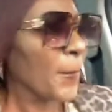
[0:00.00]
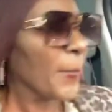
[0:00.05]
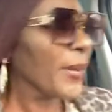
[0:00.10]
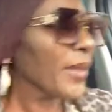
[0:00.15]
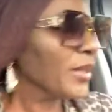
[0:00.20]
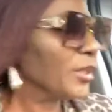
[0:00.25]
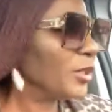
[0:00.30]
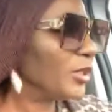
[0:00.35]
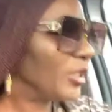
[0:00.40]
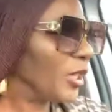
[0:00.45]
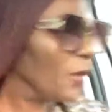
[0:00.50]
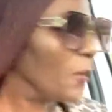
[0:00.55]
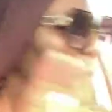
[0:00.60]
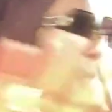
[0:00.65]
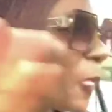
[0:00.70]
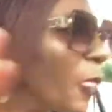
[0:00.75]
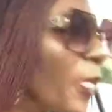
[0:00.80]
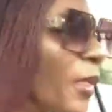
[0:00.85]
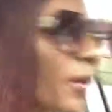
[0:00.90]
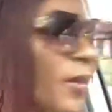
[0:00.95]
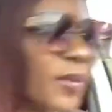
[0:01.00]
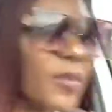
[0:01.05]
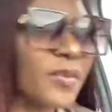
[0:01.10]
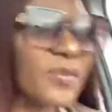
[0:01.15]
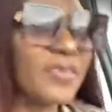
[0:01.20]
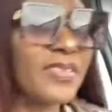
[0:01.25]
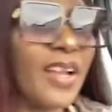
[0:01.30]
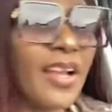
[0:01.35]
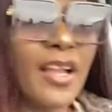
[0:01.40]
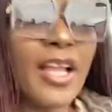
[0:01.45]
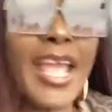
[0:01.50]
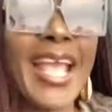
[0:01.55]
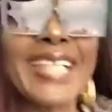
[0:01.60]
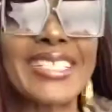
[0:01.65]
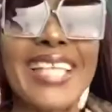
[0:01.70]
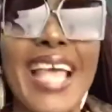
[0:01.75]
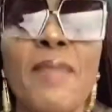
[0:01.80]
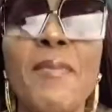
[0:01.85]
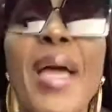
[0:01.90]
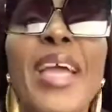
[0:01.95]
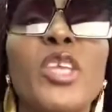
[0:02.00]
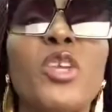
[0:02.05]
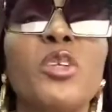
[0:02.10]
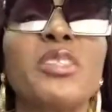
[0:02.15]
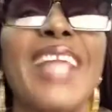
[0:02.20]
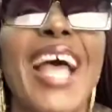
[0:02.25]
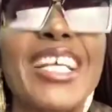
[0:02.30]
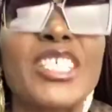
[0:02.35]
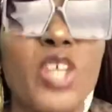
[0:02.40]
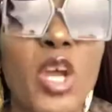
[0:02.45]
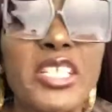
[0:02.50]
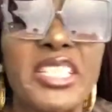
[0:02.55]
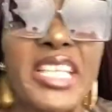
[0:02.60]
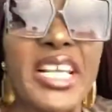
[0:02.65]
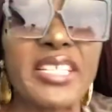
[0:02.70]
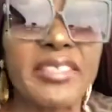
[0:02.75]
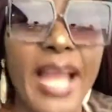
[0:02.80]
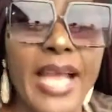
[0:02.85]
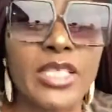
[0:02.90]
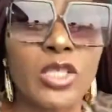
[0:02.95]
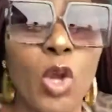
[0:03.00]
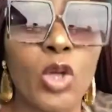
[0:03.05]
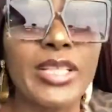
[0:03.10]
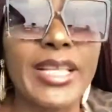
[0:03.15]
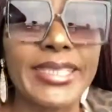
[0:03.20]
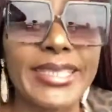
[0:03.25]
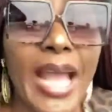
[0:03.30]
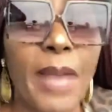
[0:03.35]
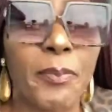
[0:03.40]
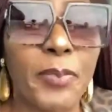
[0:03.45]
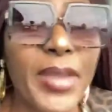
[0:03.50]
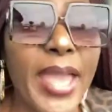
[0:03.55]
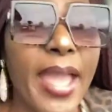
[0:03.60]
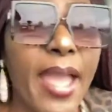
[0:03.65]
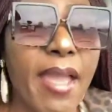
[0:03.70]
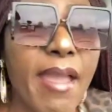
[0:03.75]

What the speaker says: Uje. He said, make you dance, your sickness will disappear.